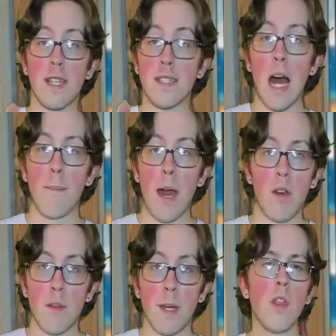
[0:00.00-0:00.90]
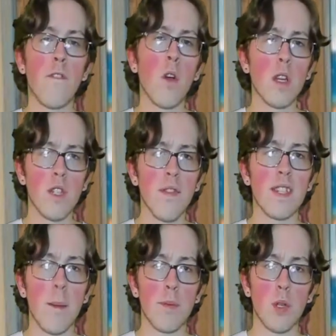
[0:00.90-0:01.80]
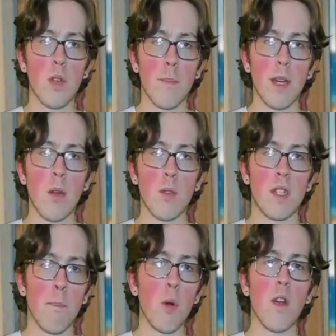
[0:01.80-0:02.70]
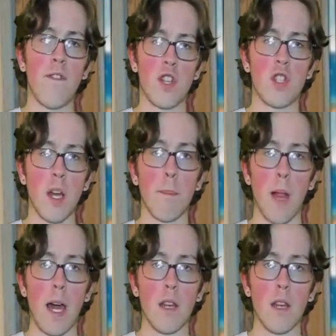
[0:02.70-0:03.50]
does not matter to me. The focus of this episode to me was the Puka Fish subplot,